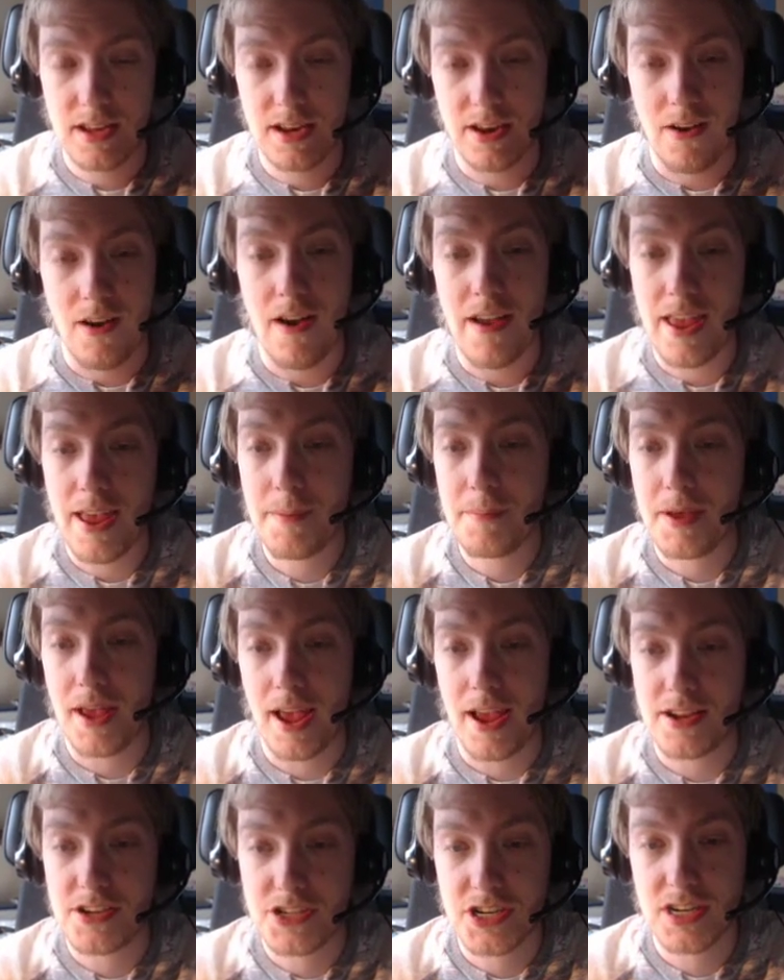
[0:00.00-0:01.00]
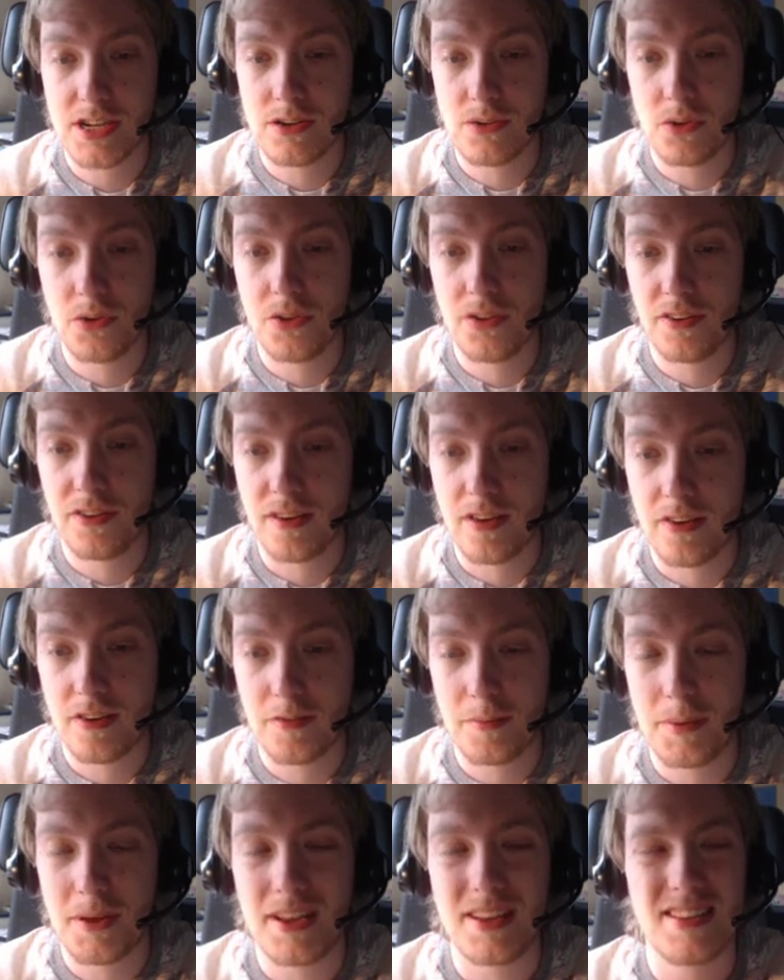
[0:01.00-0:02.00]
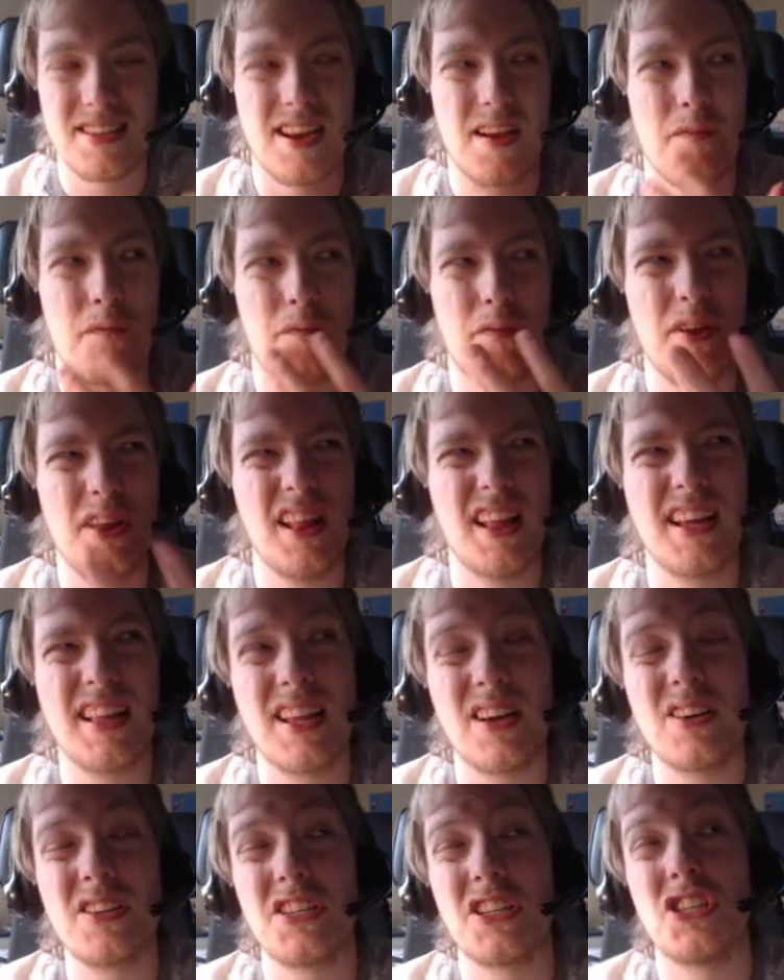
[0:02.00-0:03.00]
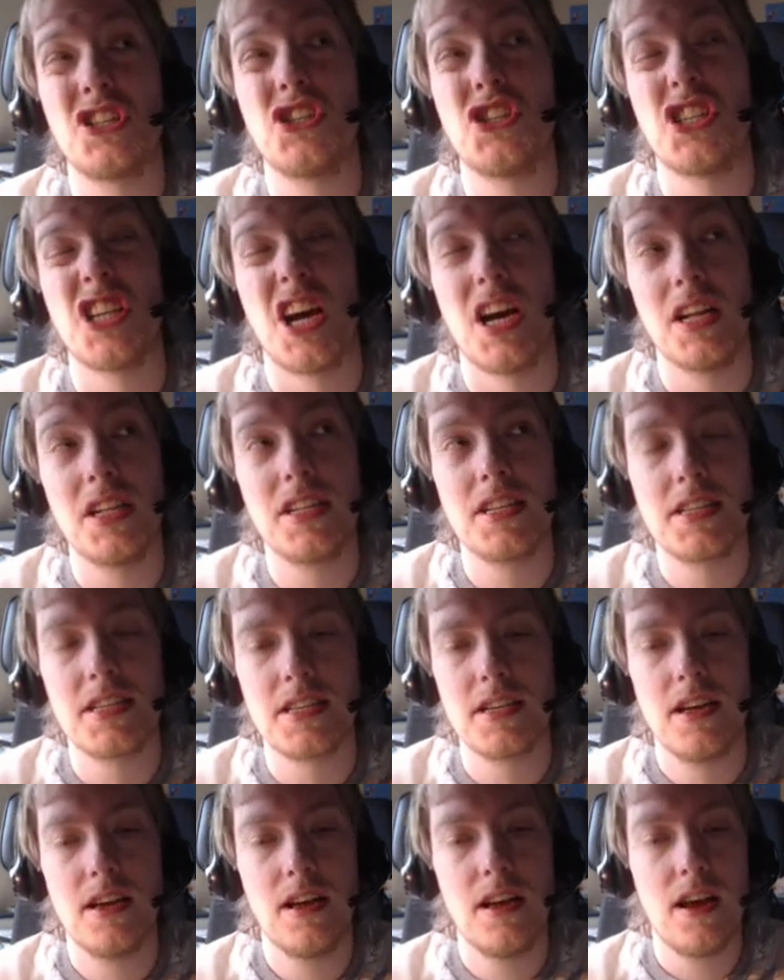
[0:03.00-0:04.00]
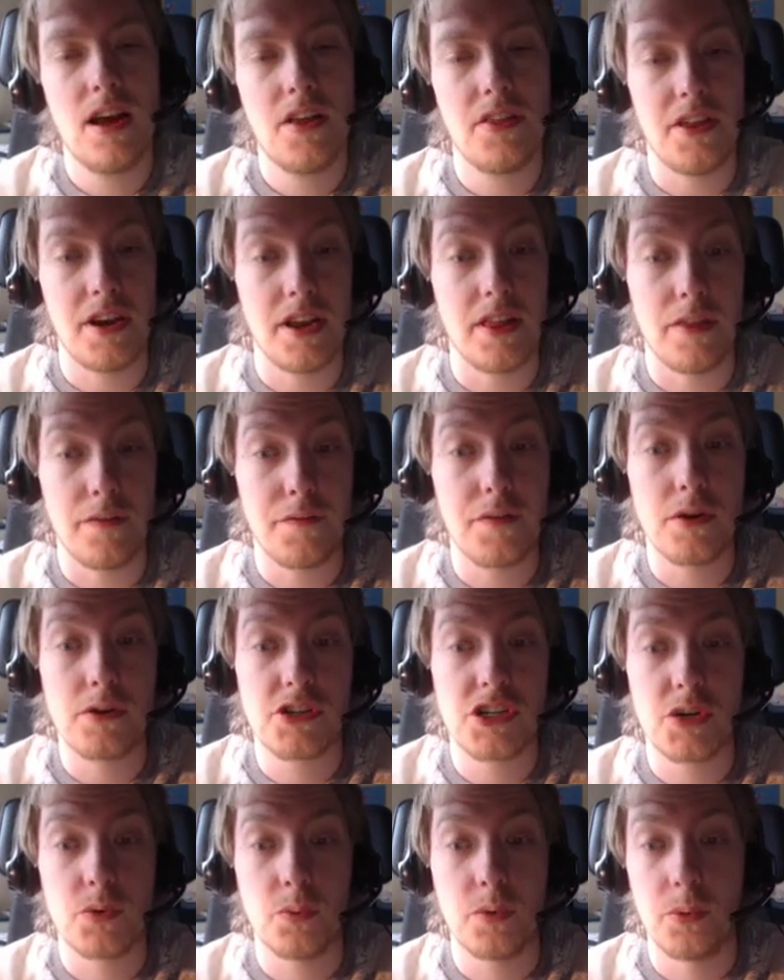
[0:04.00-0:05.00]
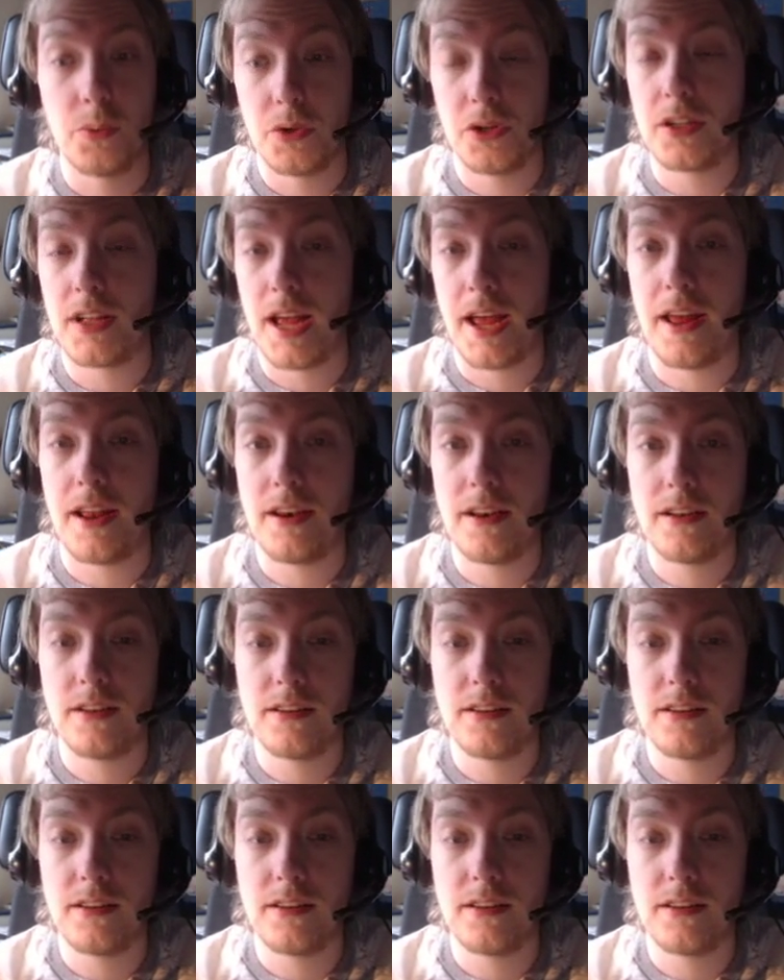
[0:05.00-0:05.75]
Now, I am catching all the cells because I feel like there is a chance that in the future we will get